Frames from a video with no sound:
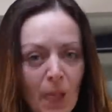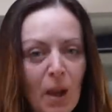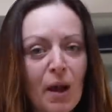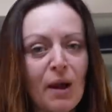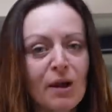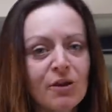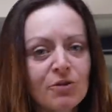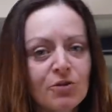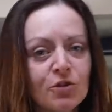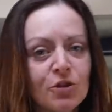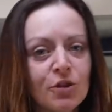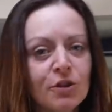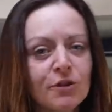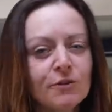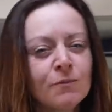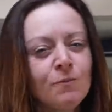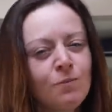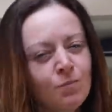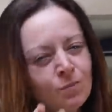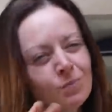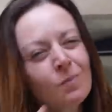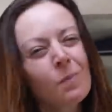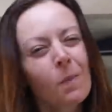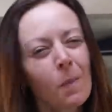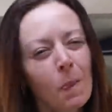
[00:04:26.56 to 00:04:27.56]
it's good.
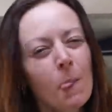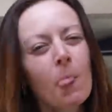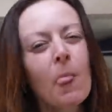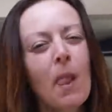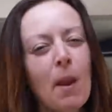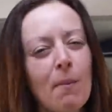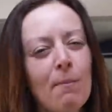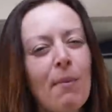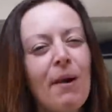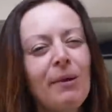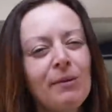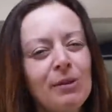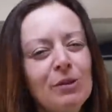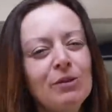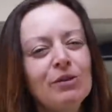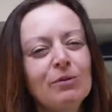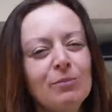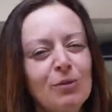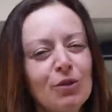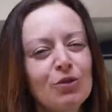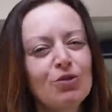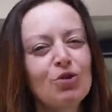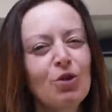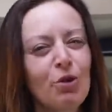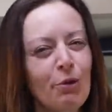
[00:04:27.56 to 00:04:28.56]
I need some
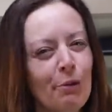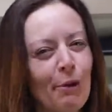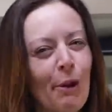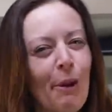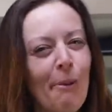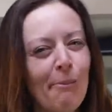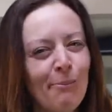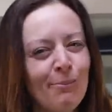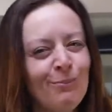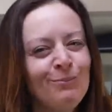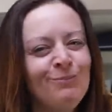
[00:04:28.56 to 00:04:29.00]
more chocolate.